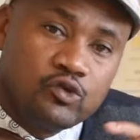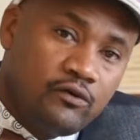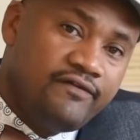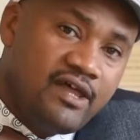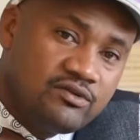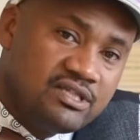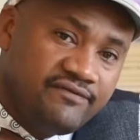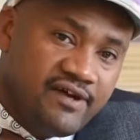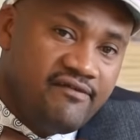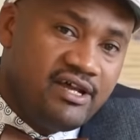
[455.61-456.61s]

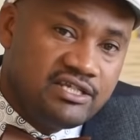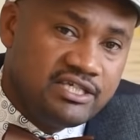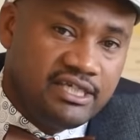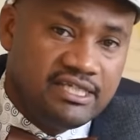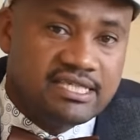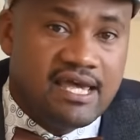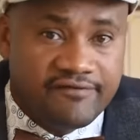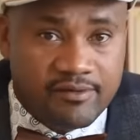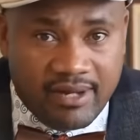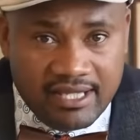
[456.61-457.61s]
12,500 shillings
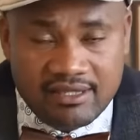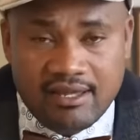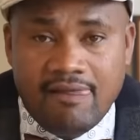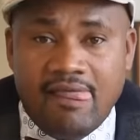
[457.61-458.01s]
every month,